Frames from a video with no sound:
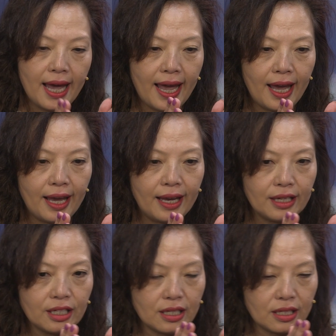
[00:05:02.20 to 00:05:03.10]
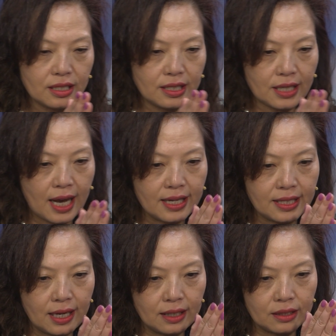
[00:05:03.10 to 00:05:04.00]
a
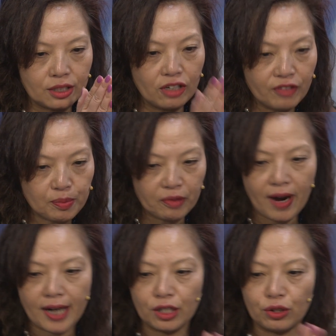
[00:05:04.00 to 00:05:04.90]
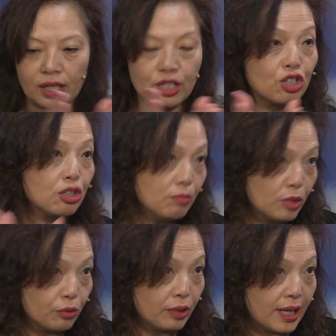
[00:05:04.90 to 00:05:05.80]
service provider to
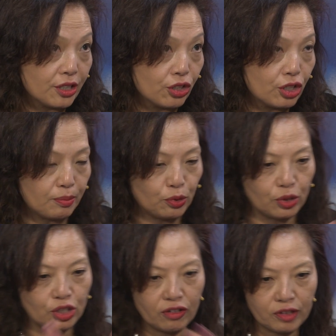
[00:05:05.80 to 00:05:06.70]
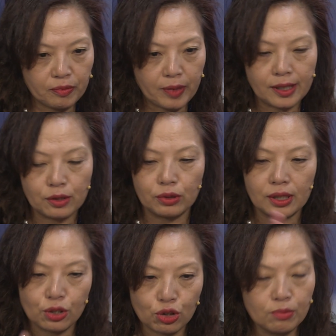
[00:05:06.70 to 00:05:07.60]
consumer relationship, to a service provider to a
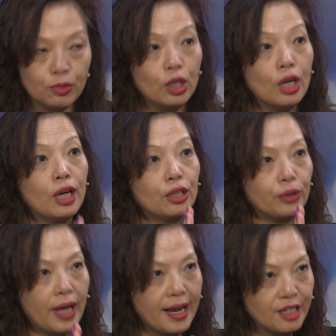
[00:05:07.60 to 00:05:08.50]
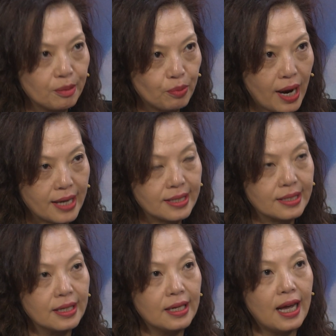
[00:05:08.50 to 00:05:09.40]
consumer to
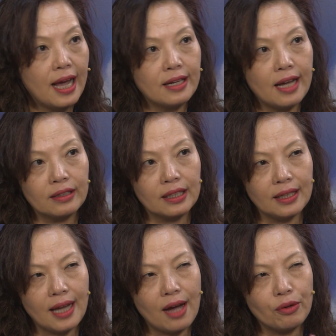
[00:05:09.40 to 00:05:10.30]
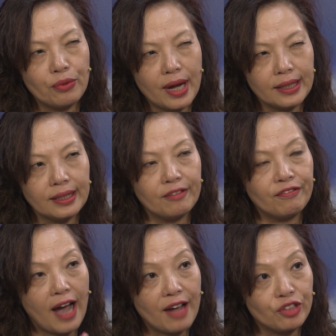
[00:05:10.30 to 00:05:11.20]
enterprise, and a cloud-ready
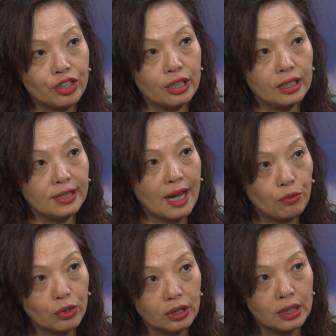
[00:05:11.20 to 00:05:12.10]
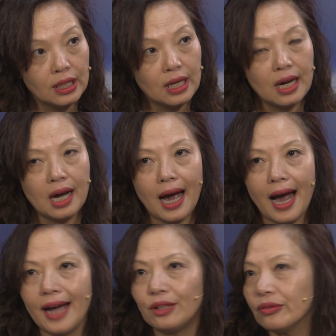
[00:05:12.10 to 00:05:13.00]
5G network,
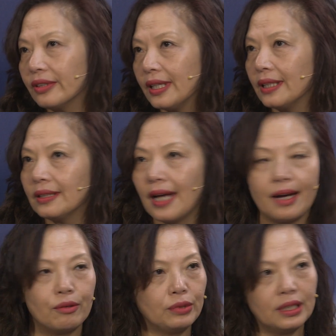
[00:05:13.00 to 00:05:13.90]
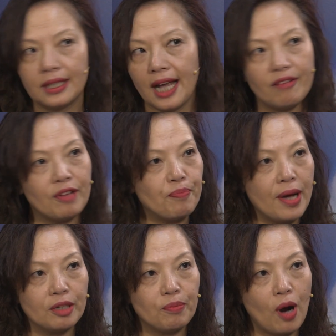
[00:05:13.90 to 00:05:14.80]
I don't think that we can have a better